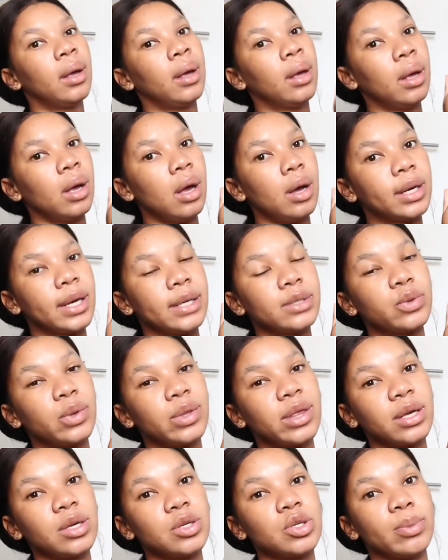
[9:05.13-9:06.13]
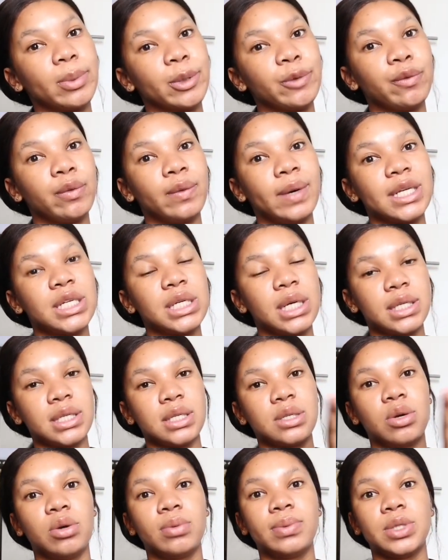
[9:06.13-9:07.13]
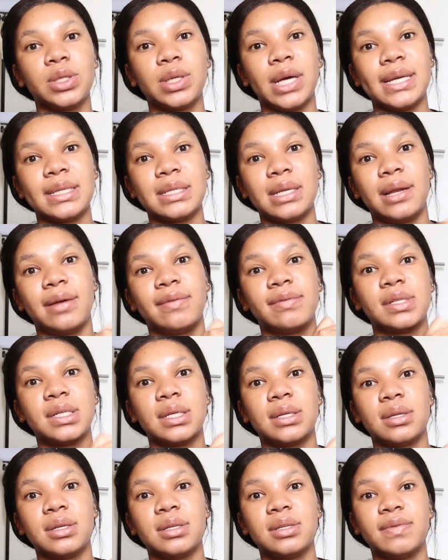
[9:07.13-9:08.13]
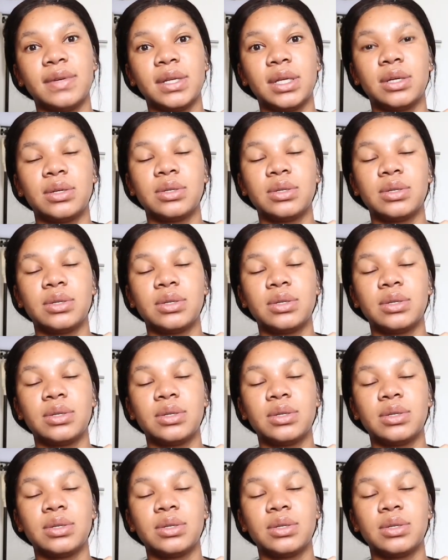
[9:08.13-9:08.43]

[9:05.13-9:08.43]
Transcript: Okay, so thank you so much for watching. I just hope you guys loved this video.